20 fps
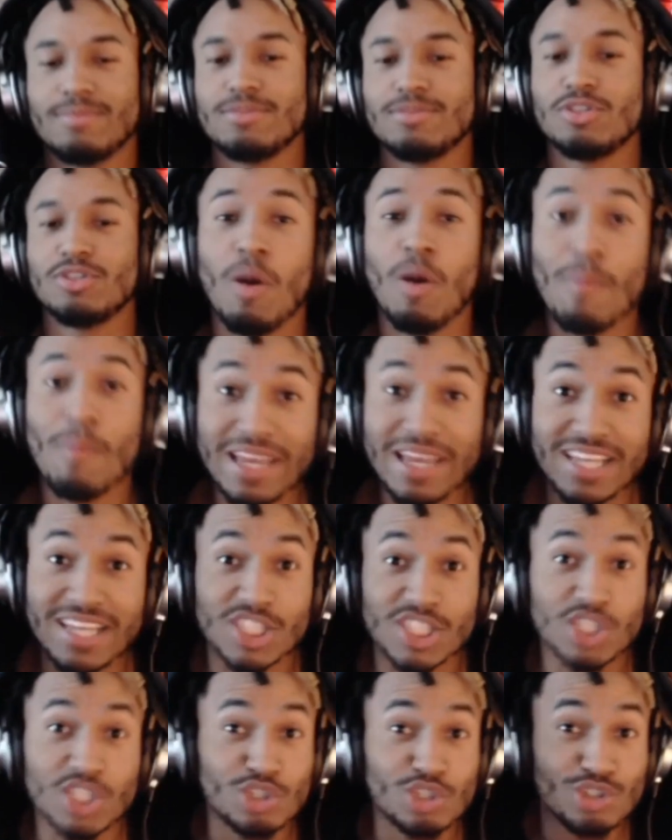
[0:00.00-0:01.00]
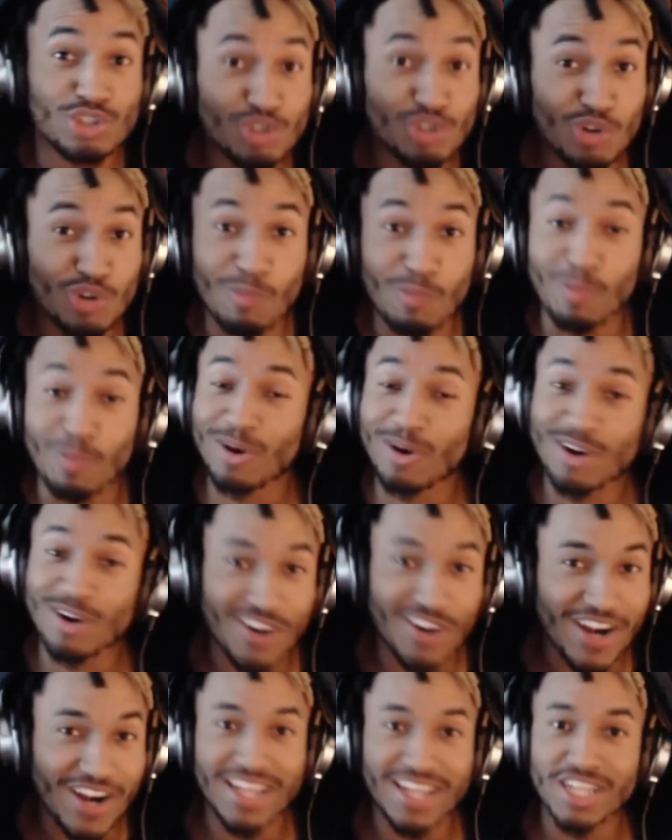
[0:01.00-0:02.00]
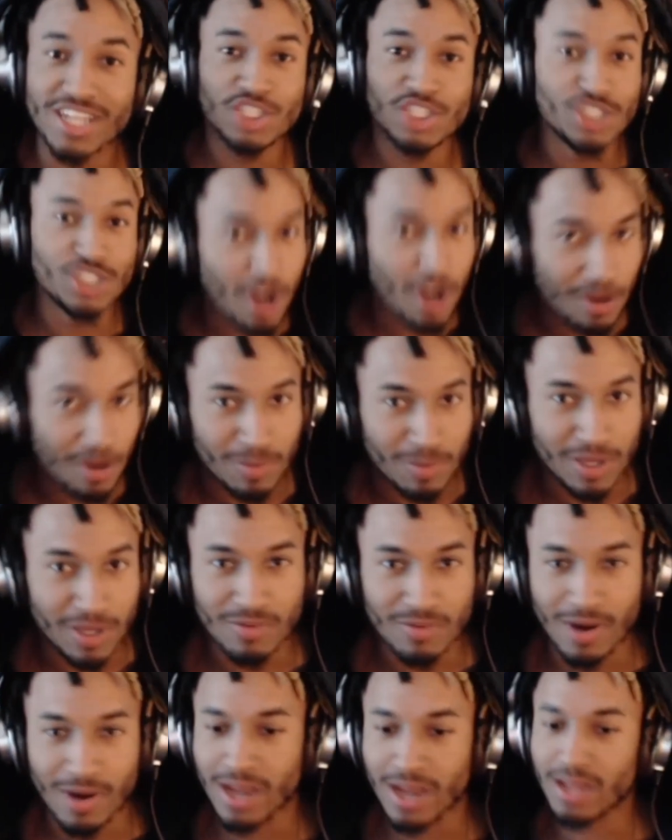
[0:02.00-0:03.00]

So I'm making this super crank and jerk beat, right?